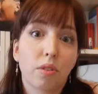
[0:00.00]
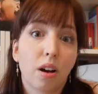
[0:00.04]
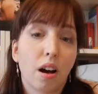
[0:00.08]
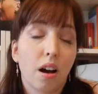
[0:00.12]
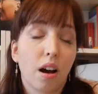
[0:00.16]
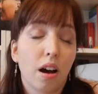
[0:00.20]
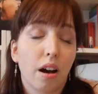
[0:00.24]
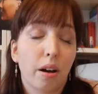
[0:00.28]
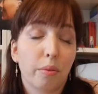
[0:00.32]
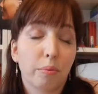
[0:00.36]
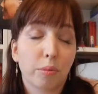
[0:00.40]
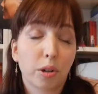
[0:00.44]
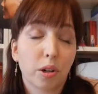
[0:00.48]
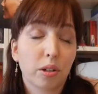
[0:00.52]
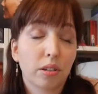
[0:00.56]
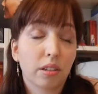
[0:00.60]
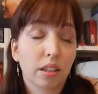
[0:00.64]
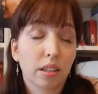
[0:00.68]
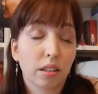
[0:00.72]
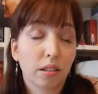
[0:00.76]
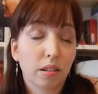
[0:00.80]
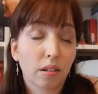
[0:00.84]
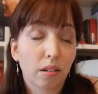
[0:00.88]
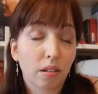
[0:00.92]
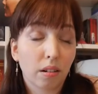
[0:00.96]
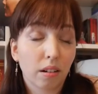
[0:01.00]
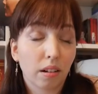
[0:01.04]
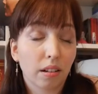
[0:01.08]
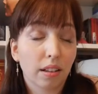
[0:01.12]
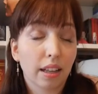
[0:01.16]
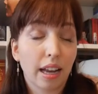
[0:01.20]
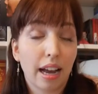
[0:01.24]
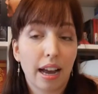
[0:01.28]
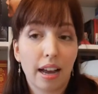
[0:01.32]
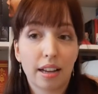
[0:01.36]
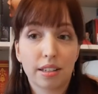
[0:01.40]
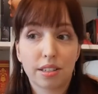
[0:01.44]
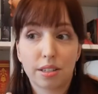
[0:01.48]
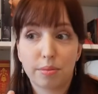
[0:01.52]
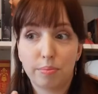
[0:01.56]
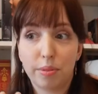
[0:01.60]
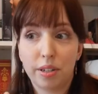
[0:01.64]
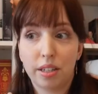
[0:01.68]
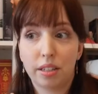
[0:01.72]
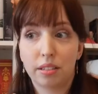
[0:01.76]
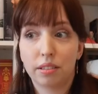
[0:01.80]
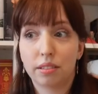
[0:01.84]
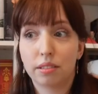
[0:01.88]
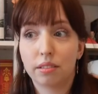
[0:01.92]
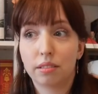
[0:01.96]
little girl has
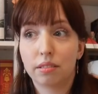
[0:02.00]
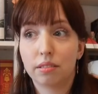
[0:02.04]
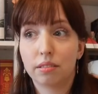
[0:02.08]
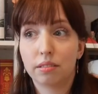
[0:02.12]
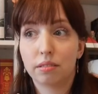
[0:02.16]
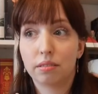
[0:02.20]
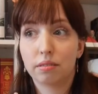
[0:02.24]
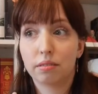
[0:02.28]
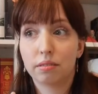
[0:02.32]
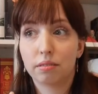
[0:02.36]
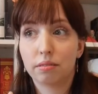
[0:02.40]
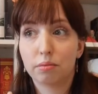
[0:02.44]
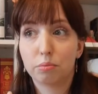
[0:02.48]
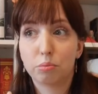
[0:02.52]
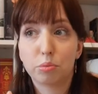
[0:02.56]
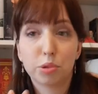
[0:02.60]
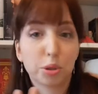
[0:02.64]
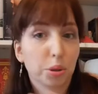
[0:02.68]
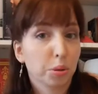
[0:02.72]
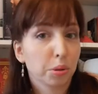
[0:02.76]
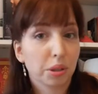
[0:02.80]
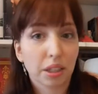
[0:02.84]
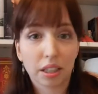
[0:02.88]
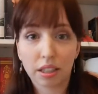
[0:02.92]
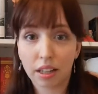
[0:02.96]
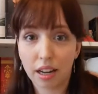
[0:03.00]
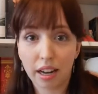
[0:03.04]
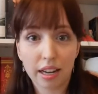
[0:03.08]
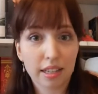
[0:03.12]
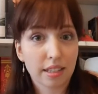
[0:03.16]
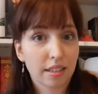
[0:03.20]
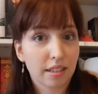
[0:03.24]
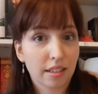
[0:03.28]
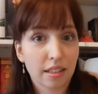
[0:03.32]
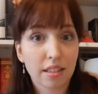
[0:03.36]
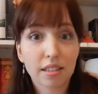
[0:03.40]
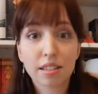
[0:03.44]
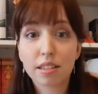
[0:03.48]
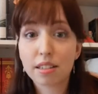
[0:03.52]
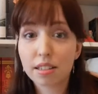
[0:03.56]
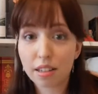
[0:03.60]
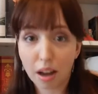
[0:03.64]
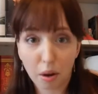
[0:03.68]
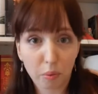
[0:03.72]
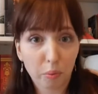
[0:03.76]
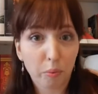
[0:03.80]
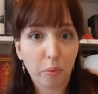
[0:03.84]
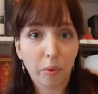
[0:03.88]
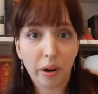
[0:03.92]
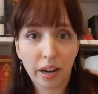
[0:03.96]
been brutalized in
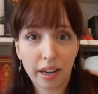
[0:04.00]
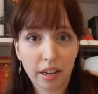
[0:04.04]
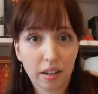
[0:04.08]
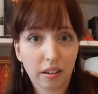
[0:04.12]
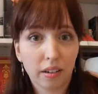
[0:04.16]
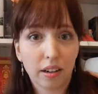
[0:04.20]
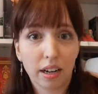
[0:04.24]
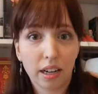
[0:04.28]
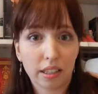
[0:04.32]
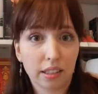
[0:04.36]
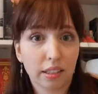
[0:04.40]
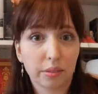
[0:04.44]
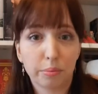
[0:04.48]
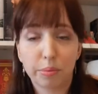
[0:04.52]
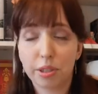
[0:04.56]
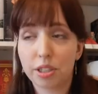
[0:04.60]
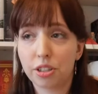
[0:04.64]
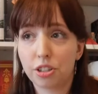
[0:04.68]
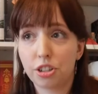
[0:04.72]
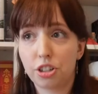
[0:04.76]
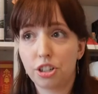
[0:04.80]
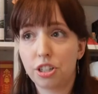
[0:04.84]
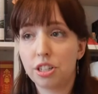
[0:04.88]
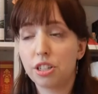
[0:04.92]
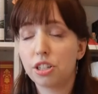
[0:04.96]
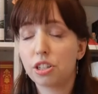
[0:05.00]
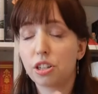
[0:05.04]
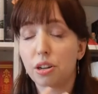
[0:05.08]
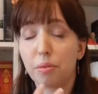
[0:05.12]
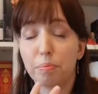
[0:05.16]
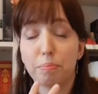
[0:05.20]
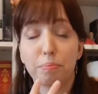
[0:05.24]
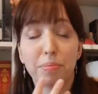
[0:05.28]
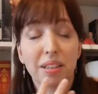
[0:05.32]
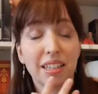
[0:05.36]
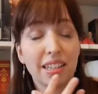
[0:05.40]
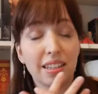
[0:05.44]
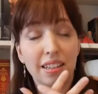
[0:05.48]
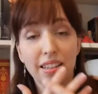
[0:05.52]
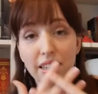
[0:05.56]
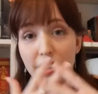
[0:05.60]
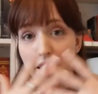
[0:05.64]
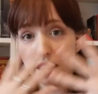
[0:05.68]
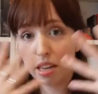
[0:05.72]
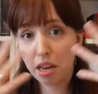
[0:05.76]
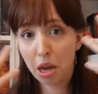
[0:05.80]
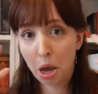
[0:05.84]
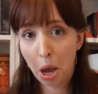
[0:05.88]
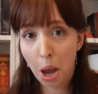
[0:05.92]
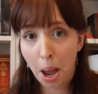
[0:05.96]
some way or other because she's
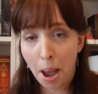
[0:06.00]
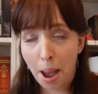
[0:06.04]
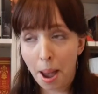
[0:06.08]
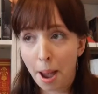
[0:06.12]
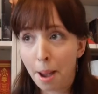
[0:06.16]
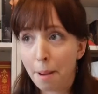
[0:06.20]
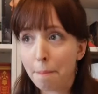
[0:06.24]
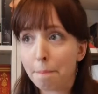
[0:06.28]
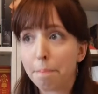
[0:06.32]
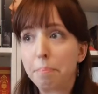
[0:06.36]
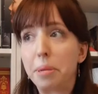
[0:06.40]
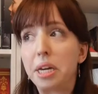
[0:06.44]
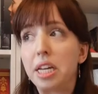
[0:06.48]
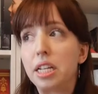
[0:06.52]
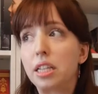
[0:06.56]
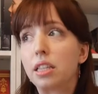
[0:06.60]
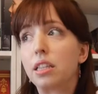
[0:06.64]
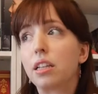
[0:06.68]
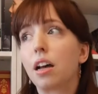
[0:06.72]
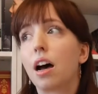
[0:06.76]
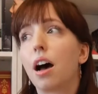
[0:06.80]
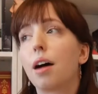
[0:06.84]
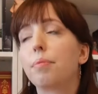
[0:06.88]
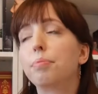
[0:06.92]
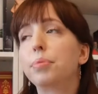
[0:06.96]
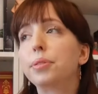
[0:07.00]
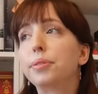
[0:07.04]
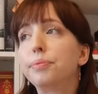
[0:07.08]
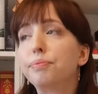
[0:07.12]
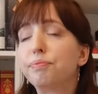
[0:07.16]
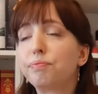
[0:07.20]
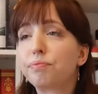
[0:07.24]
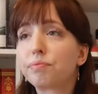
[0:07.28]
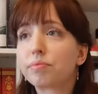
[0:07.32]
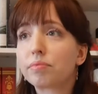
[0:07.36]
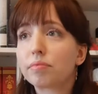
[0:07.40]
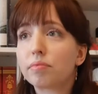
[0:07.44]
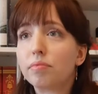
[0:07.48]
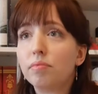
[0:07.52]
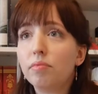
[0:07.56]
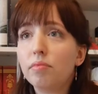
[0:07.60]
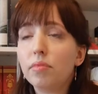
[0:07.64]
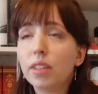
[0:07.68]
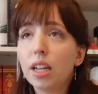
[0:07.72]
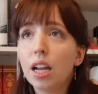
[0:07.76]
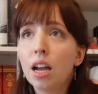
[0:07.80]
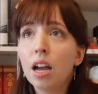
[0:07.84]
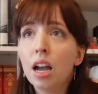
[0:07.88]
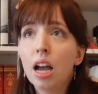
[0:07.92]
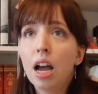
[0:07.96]
completely beaten up.
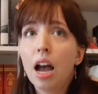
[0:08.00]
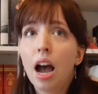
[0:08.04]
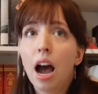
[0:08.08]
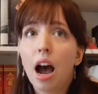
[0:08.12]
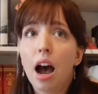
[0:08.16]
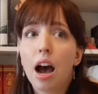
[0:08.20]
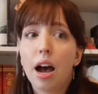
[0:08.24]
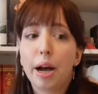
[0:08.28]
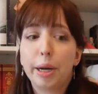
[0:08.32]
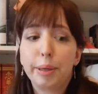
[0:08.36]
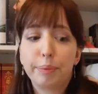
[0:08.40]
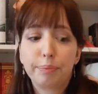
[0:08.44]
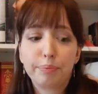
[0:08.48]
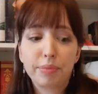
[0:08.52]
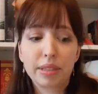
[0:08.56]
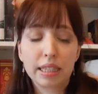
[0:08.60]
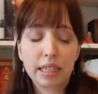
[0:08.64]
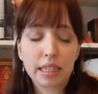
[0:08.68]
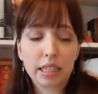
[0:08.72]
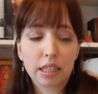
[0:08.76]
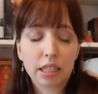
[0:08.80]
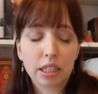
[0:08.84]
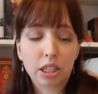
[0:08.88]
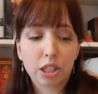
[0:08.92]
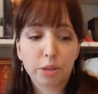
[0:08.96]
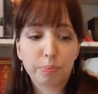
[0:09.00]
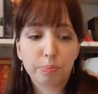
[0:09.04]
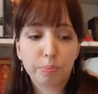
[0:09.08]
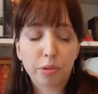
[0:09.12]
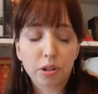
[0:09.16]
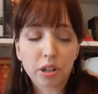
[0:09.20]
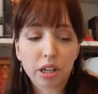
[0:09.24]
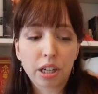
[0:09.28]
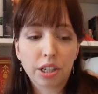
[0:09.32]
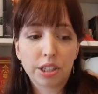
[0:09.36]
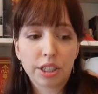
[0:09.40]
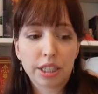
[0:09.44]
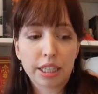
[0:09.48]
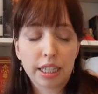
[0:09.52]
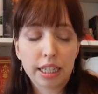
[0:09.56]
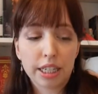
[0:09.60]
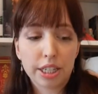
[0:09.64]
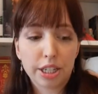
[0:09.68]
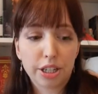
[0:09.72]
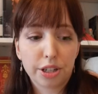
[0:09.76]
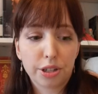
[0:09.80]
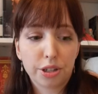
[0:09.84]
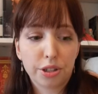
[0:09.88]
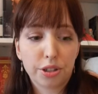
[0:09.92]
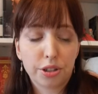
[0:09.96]
The book
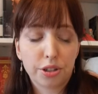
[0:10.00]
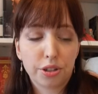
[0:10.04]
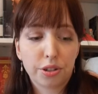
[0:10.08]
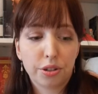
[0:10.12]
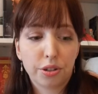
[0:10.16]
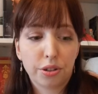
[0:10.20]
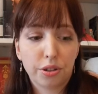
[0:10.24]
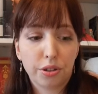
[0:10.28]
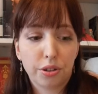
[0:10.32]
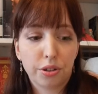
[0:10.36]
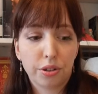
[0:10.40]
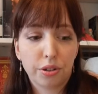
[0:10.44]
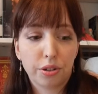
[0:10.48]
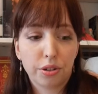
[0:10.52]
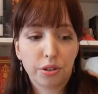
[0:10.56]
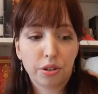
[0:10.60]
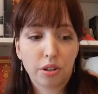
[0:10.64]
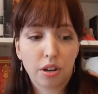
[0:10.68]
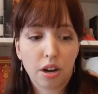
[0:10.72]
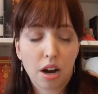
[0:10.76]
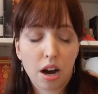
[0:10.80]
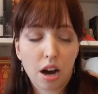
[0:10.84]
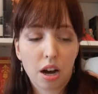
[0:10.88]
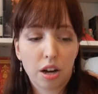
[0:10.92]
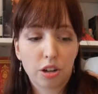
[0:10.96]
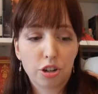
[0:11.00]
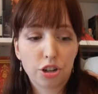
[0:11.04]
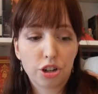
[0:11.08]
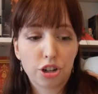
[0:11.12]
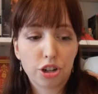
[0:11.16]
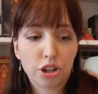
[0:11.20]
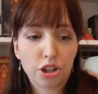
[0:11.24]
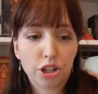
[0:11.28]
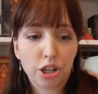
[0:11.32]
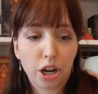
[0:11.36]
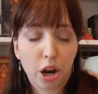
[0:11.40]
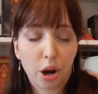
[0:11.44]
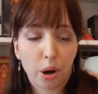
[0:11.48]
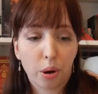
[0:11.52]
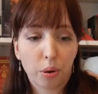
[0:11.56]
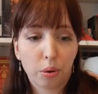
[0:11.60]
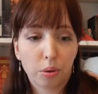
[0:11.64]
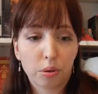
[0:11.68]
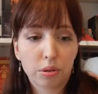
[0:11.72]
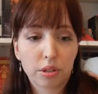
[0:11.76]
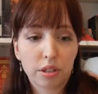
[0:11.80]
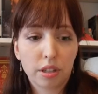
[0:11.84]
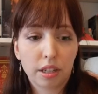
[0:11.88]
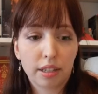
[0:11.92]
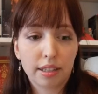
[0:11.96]
continues to
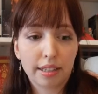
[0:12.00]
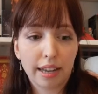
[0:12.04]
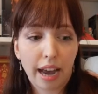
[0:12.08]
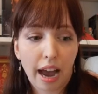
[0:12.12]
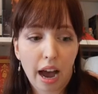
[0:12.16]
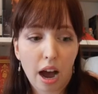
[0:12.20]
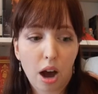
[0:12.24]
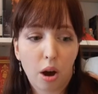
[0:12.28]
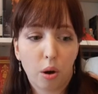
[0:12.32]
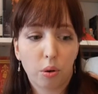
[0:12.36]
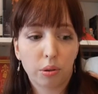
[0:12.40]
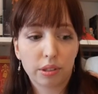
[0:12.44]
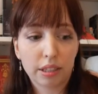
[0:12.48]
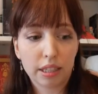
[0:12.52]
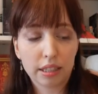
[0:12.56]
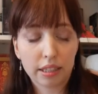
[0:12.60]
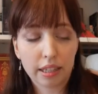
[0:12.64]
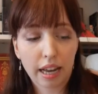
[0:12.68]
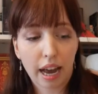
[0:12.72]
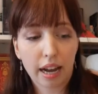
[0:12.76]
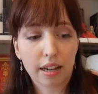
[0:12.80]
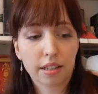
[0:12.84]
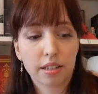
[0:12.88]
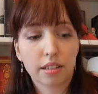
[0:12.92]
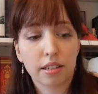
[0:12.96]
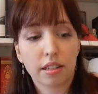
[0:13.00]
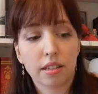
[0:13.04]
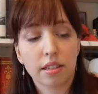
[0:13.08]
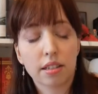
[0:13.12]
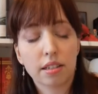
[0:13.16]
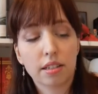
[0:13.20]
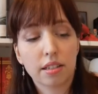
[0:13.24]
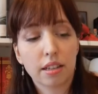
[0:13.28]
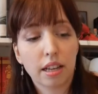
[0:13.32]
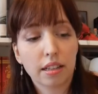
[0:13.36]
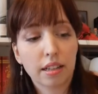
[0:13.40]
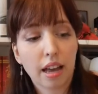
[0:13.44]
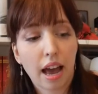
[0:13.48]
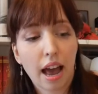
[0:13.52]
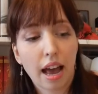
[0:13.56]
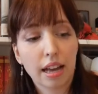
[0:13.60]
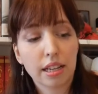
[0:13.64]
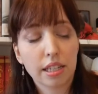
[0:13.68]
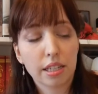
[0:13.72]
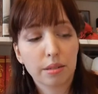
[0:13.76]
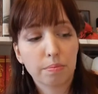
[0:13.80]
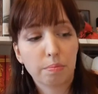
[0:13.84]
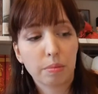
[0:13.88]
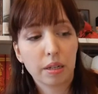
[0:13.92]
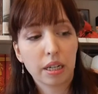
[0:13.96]
show the town in Texas that
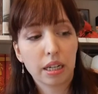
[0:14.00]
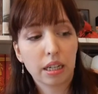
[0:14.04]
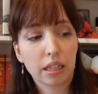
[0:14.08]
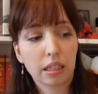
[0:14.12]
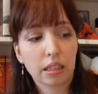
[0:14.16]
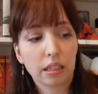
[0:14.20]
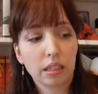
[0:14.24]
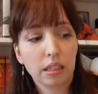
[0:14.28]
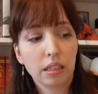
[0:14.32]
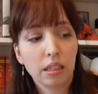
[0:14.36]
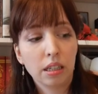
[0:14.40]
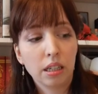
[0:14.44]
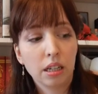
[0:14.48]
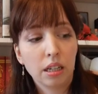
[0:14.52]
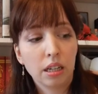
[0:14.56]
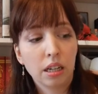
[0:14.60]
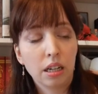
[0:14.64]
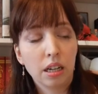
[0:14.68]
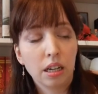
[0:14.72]
has been